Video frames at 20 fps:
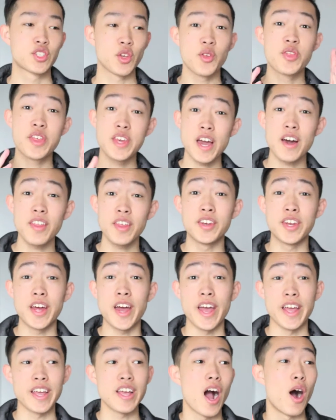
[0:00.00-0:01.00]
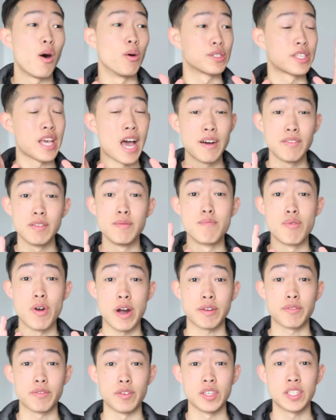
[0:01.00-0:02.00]
So the other day, I was having
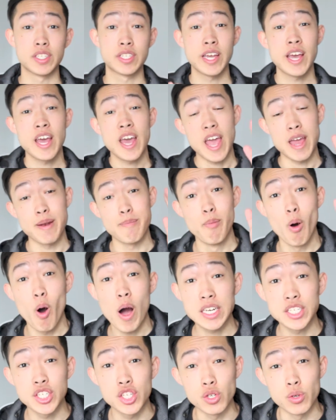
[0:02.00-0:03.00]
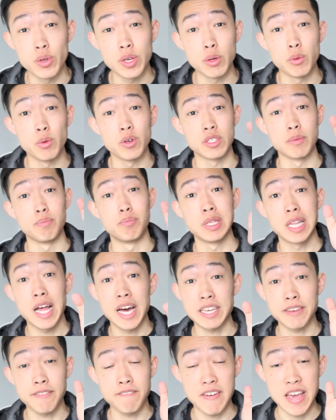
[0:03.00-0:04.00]
breakfast, and mind you, it was a
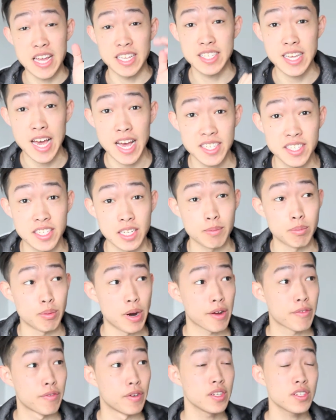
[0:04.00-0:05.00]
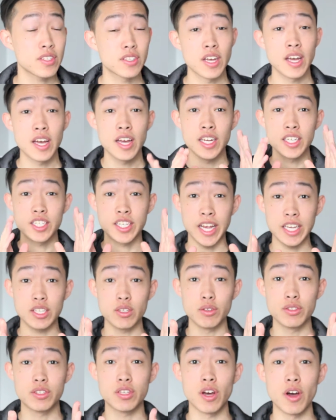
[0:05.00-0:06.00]
bloody fantastic breakfast.
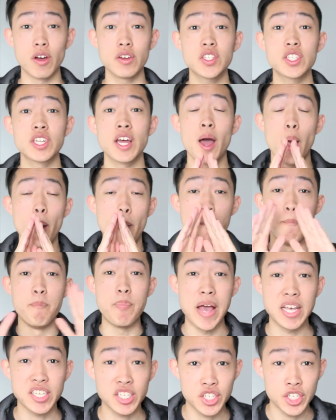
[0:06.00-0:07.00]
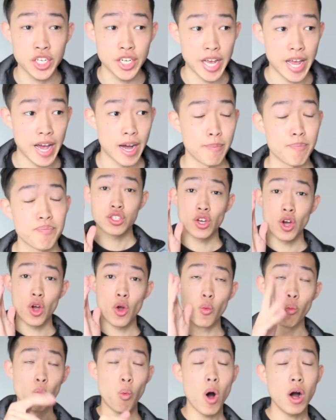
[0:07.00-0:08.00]
Cheese on toast, best shit out.
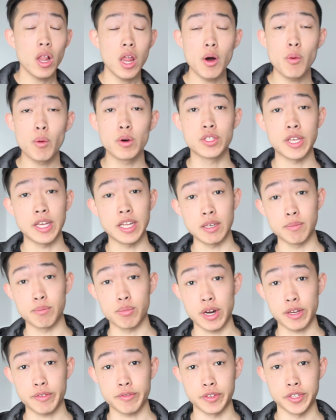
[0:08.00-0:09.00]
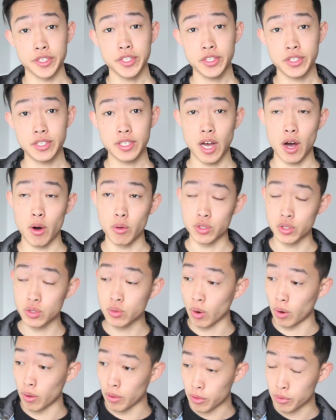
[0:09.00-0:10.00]
So while I was eating breakfast, I was
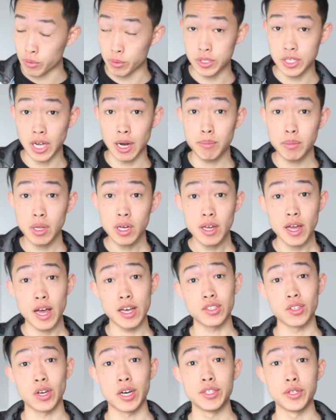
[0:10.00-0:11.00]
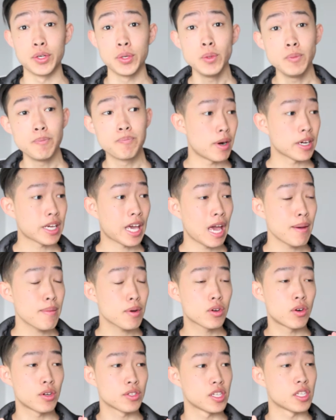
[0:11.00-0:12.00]
scrolling through Tumblr, as I do. I came
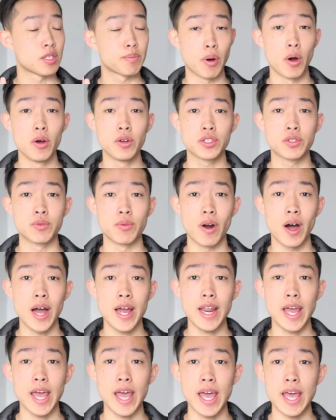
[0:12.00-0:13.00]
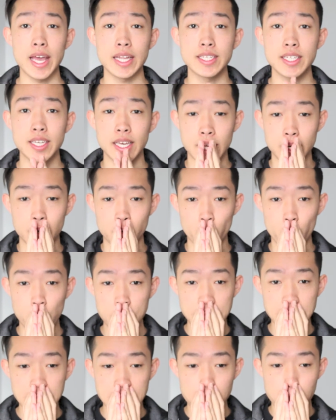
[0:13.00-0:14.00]
across this post, right, and it
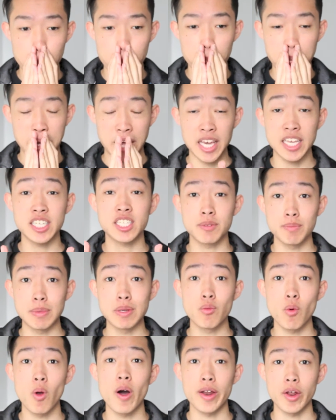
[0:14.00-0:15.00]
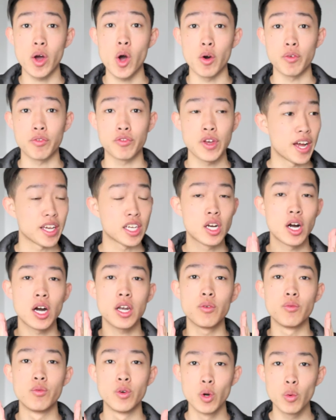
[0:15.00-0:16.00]
really pissed me right off. I
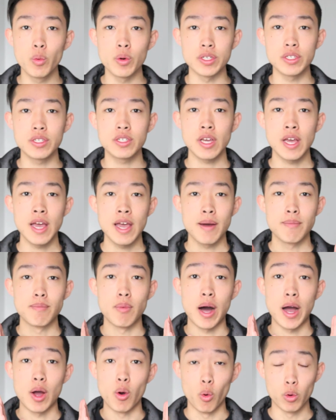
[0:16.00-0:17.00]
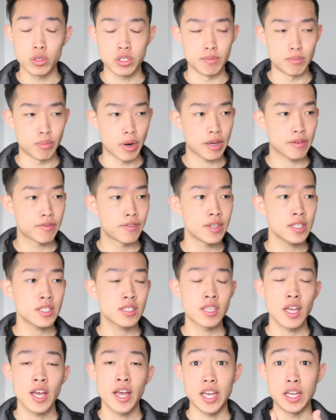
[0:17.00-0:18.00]
kind of ruined my awesome
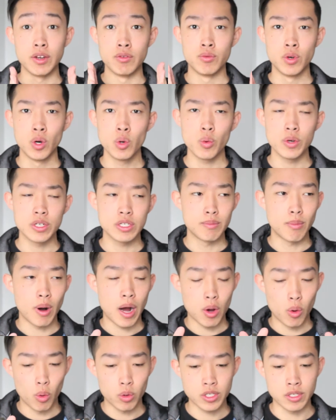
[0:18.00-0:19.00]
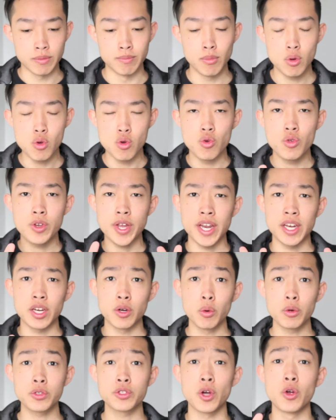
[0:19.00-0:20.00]
breakfast, it ruined my awesome mood, and
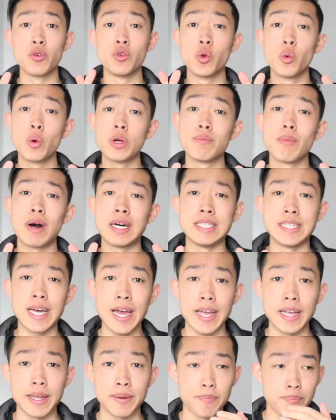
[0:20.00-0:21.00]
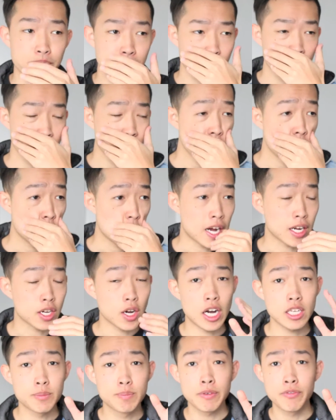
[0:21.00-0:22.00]
it also ruined my day. Now
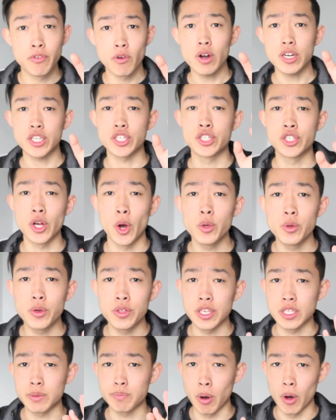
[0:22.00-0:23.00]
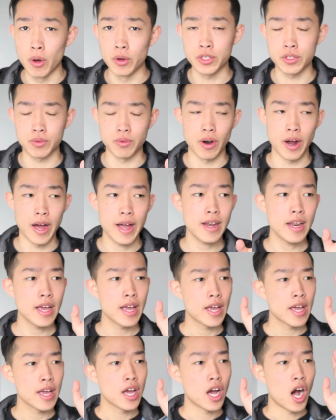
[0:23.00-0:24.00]
guys, before I show you this post, right,
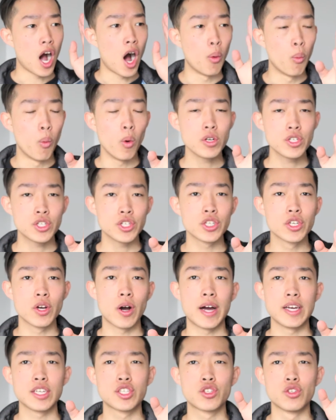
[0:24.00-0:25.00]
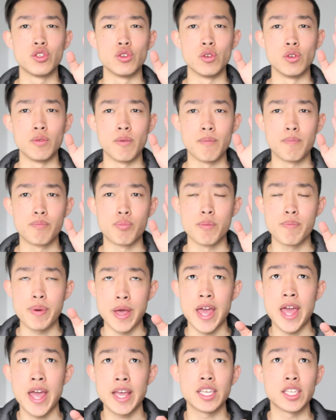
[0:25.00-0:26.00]
I want you guys to
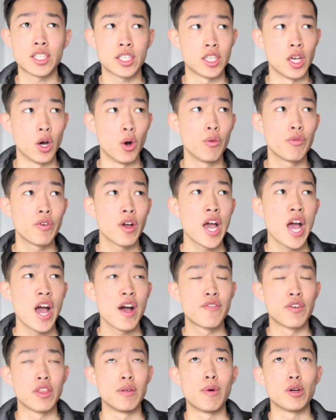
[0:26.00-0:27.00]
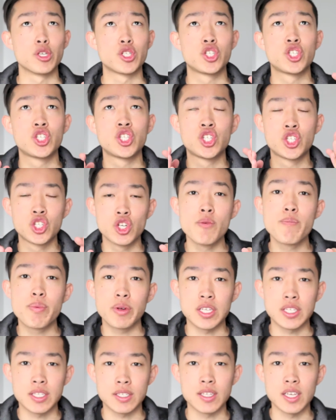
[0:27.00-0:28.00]
prepare yourself for the most
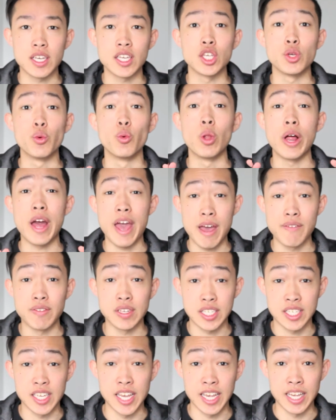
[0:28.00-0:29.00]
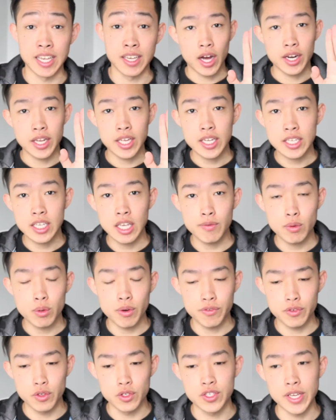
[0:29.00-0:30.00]
stupidest thing you will ever see. I need to give
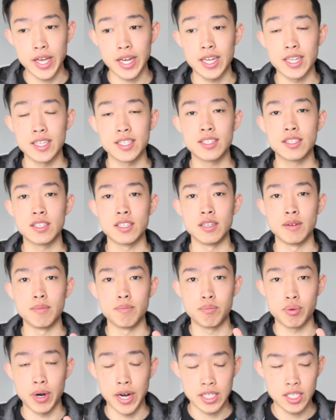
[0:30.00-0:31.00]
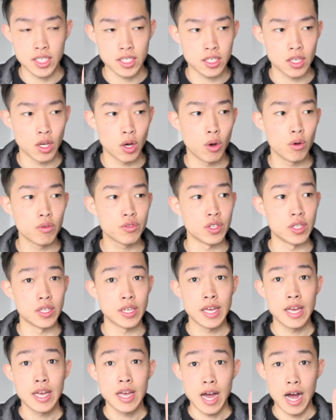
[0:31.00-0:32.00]
you a few seconds to brace yourselves
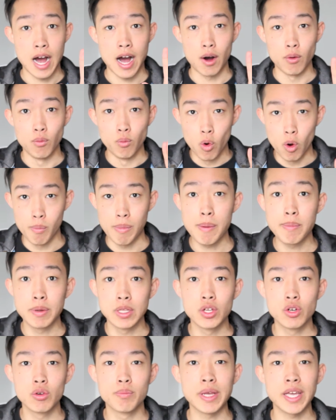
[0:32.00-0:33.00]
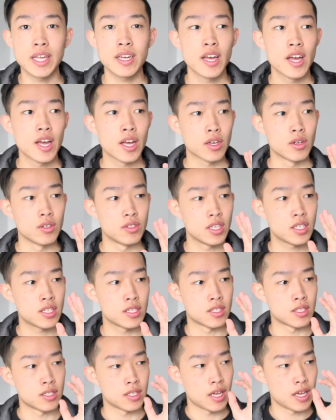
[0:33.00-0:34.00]
and warm up a little bit, because
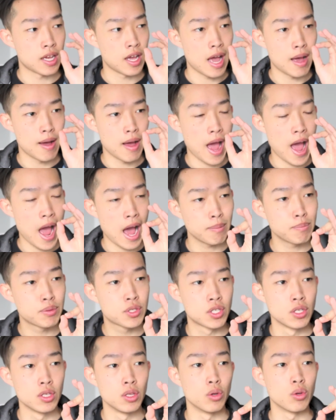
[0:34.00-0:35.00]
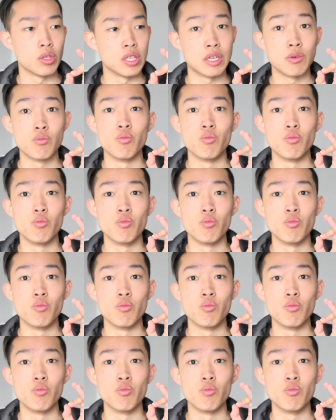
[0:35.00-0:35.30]
this is absolutely